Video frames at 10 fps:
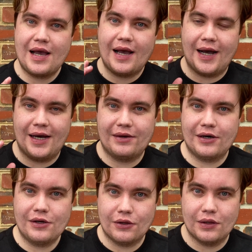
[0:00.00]
and
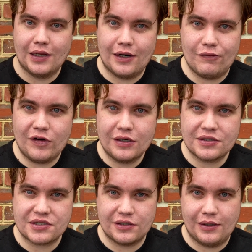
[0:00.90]
love
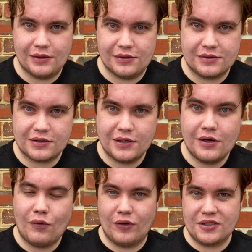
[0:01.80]
silence.
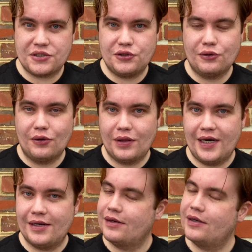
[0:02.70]
Once you do all
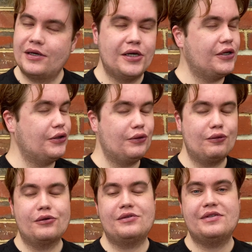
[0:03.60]
that, you will
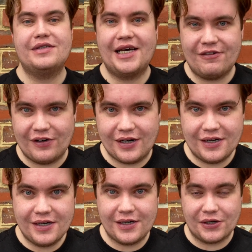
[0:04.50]
never,
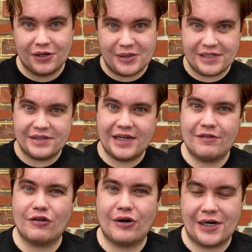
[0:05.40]
and I mean never,
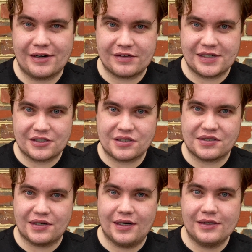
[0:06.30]
run out of things to
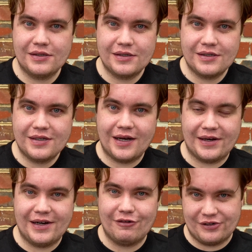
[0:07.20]
say. And
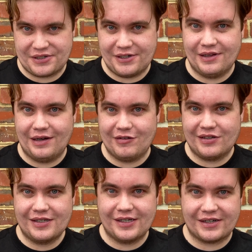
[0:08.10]
everyone's gonna love
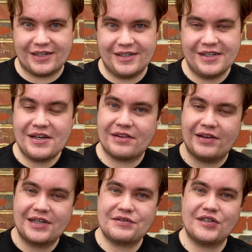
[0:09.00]
it, okay?
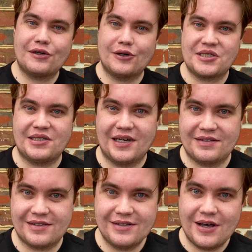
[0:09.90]
Thanks for your question,
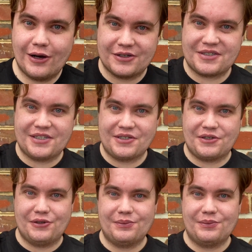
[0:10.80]
Nathan. I'll see you soon.